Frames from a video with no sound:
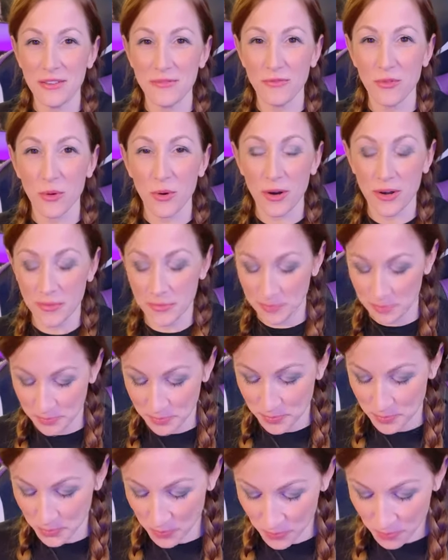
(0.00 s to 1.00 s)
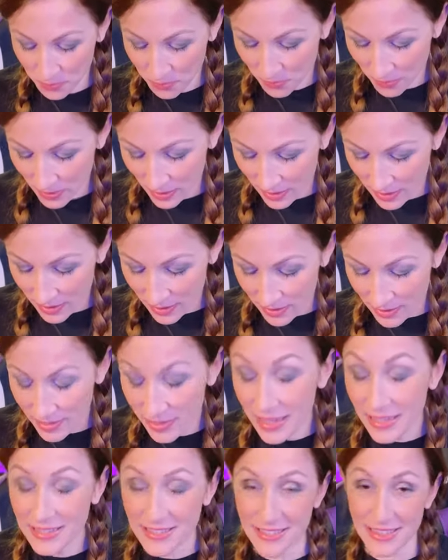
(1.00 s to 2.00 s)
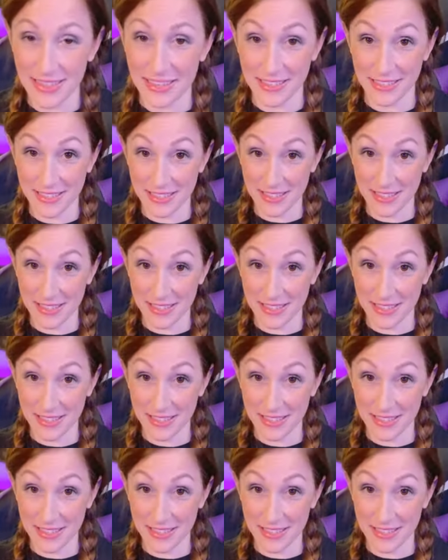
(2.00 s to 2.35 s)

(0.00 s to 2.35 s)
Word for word: for? That's this.